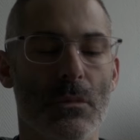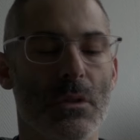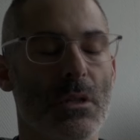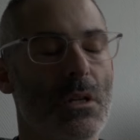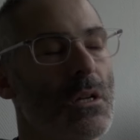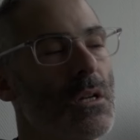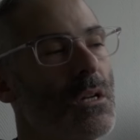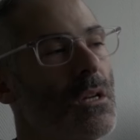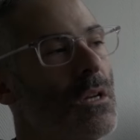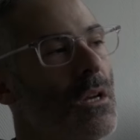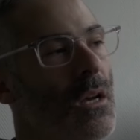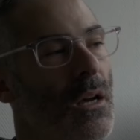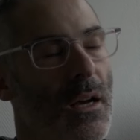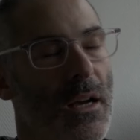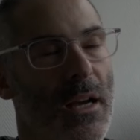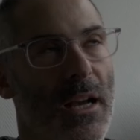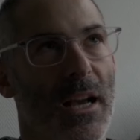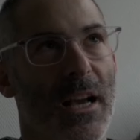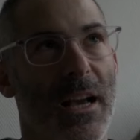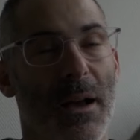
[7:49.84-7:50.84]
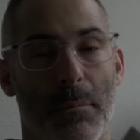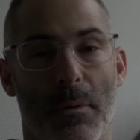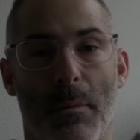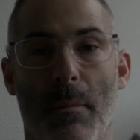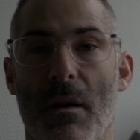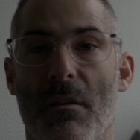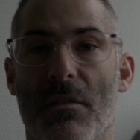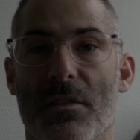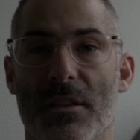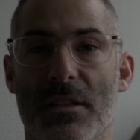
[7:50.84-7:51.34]
a couple
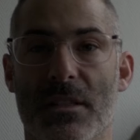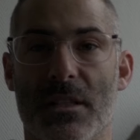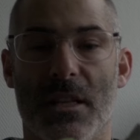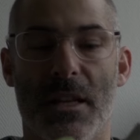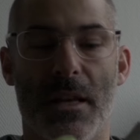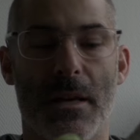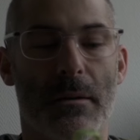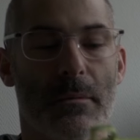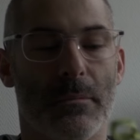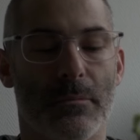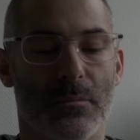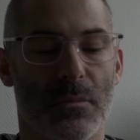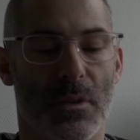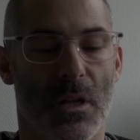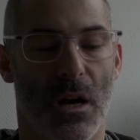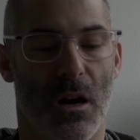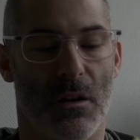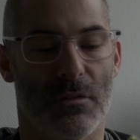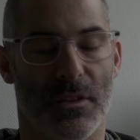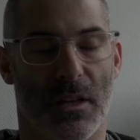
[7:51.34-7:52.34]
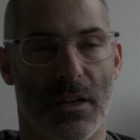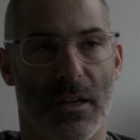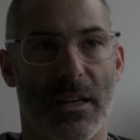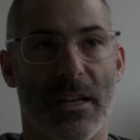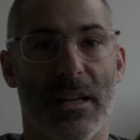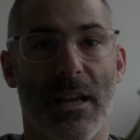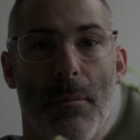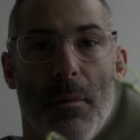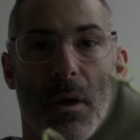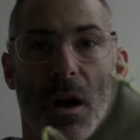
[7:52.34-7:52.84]
of marathons in it. I've done a
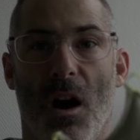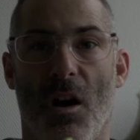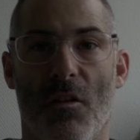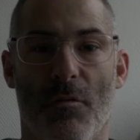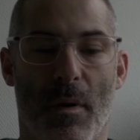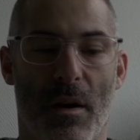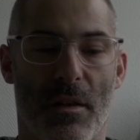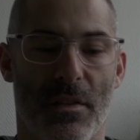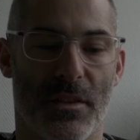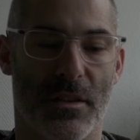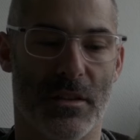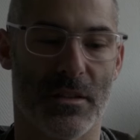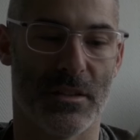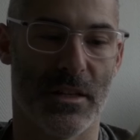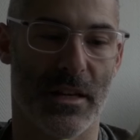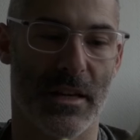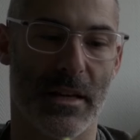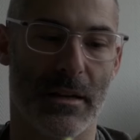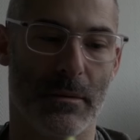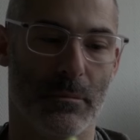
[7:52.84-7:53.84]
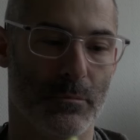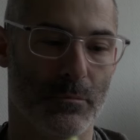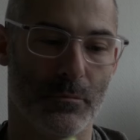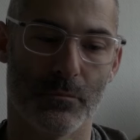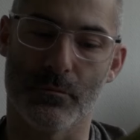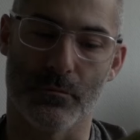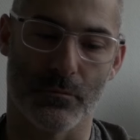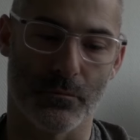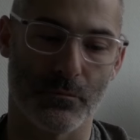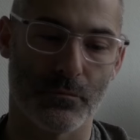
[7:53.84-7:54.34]
couple of half marathons in it.
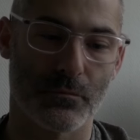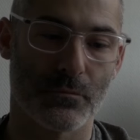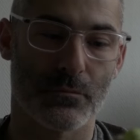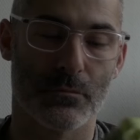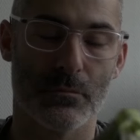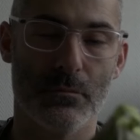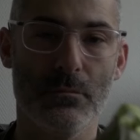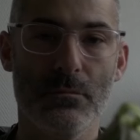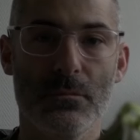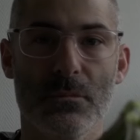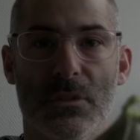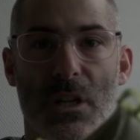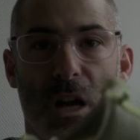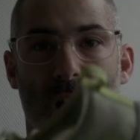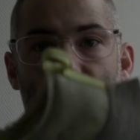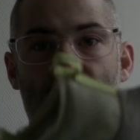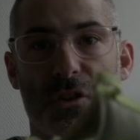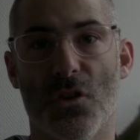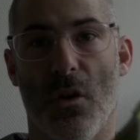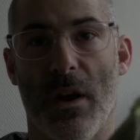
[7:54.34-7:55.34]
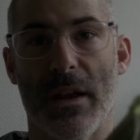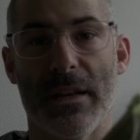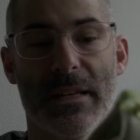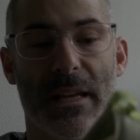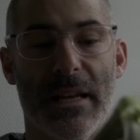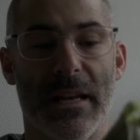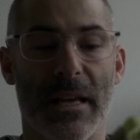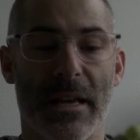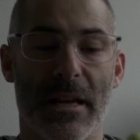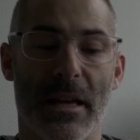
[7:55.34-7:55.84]
I've trained
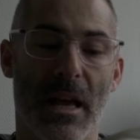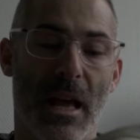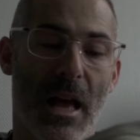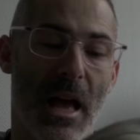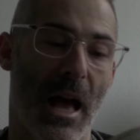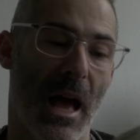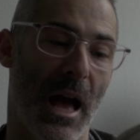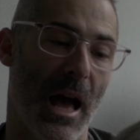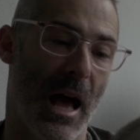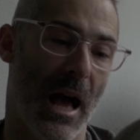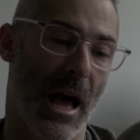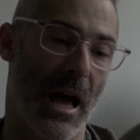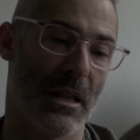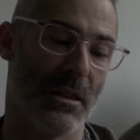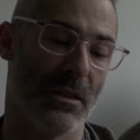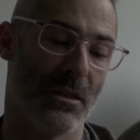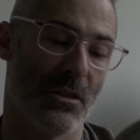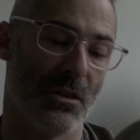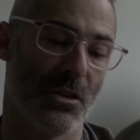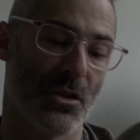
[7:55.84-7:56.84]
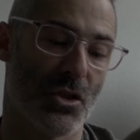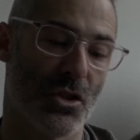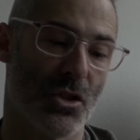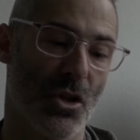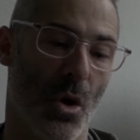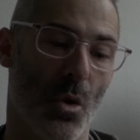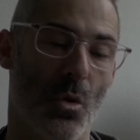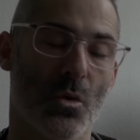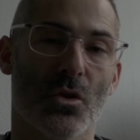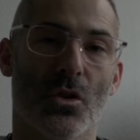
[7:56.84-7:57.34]
in it, and the
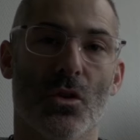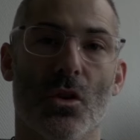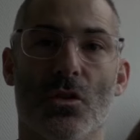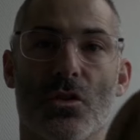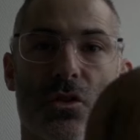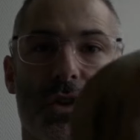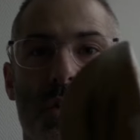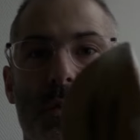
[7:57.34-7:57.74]
soles are not